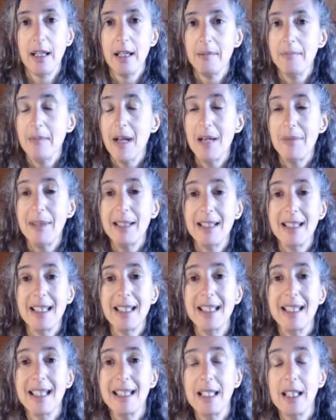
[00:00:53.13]
Maybe
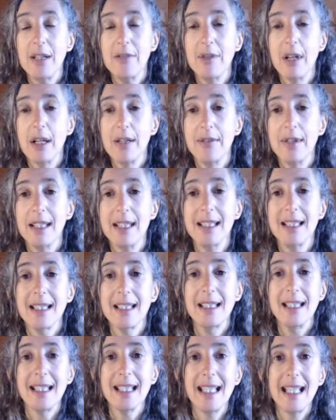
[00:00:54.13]
you've learned that it's
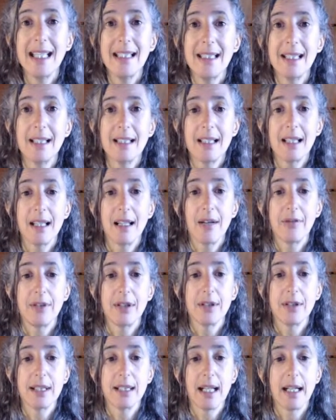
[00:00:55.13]
conceited to love
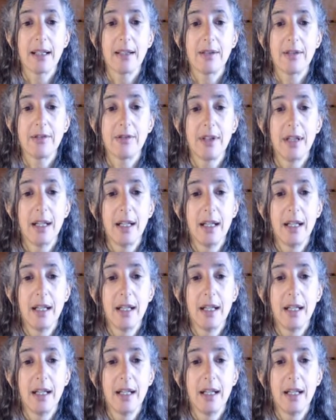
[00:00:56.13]
yourself.